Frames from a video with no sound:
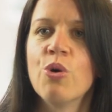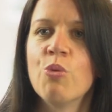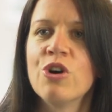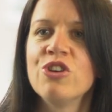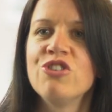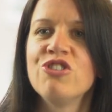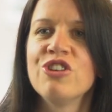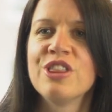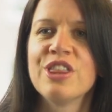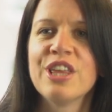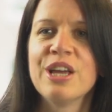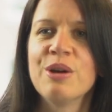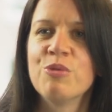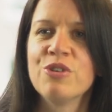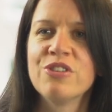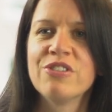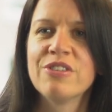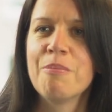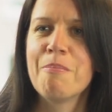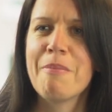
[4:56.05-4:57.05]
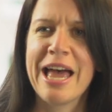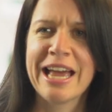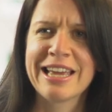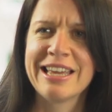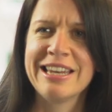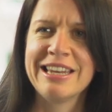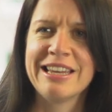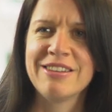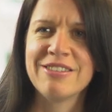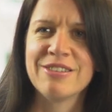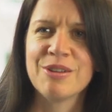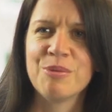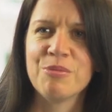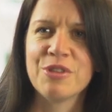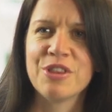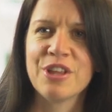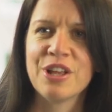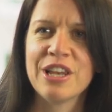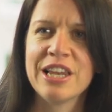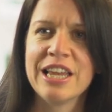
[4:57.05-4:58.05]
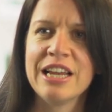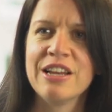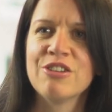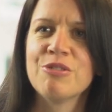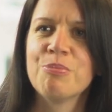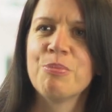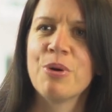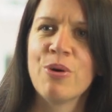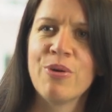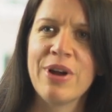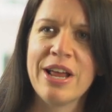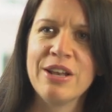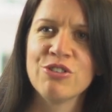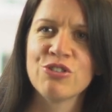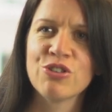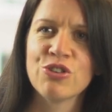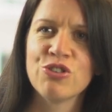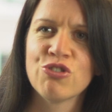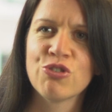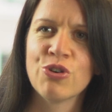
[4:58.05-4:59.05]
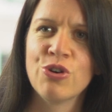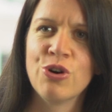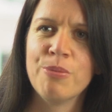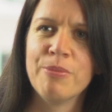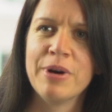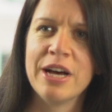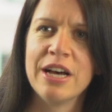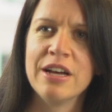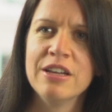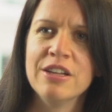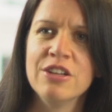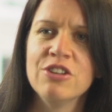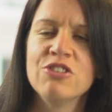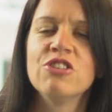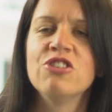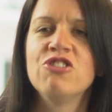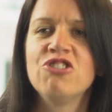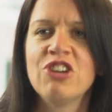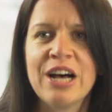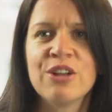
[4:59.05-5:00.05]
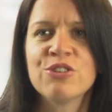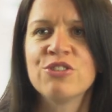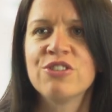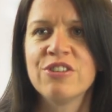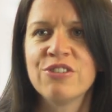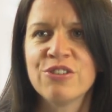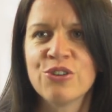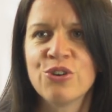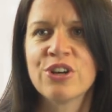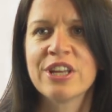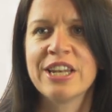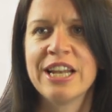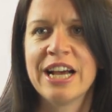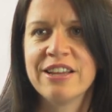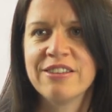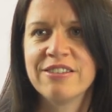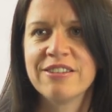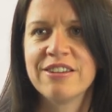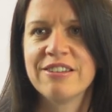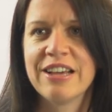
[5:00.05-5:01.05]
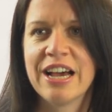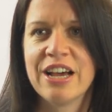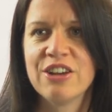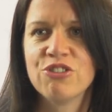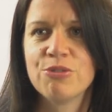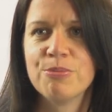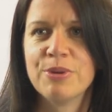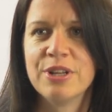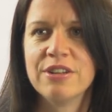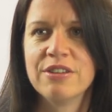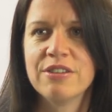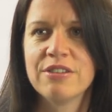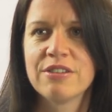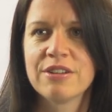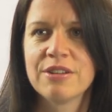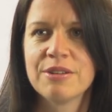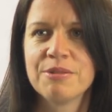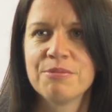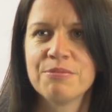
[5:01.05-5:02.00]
What do you think was the mechanism that linked parental trauma to child disorganized attachment?